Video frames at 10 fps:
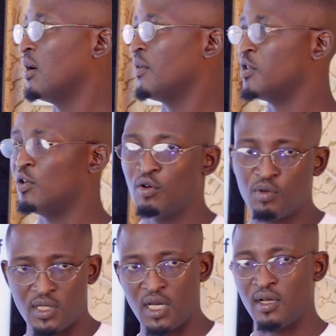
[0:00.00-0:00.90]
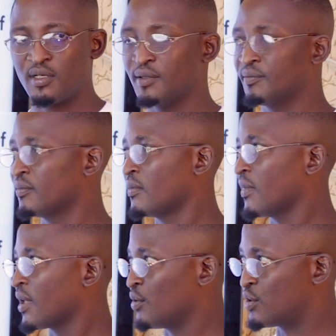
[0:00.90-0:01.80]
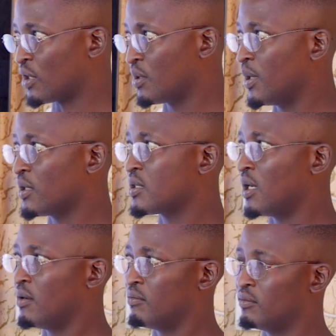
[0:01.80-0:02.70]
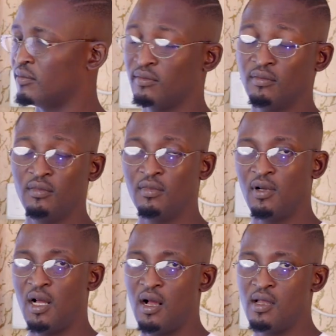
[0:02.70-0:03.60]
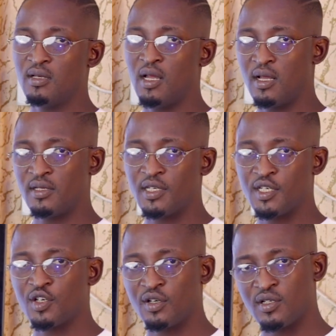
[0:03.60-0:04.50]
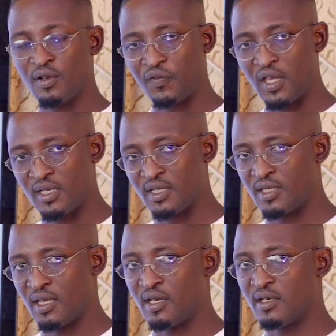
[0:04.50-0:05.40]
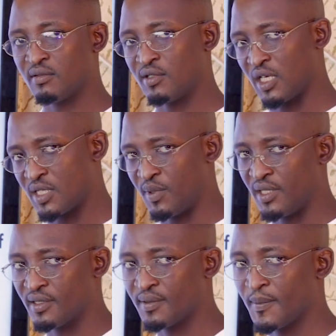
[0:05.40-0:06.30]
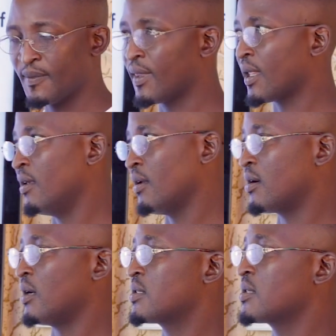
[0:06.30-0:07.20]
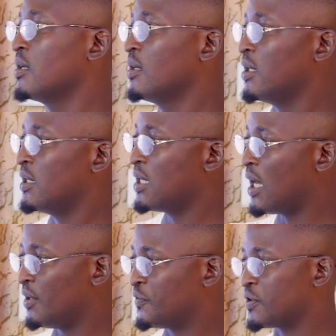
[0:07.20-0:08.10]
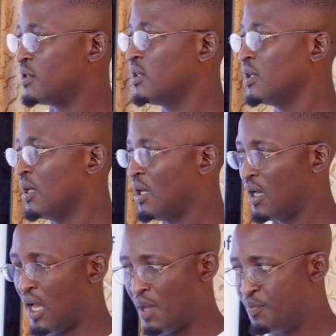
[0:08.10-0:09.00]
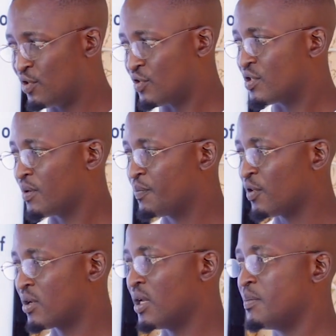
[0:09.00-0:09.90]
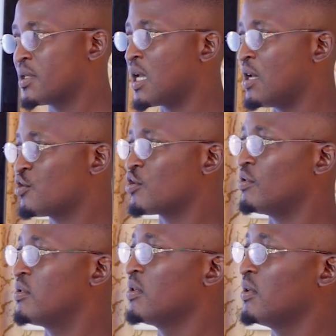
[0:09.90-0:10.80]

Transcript: of the lower court. We're talking about the decisions of cases here, judgment in courts, nullified, abused, proclaimed, cancelled.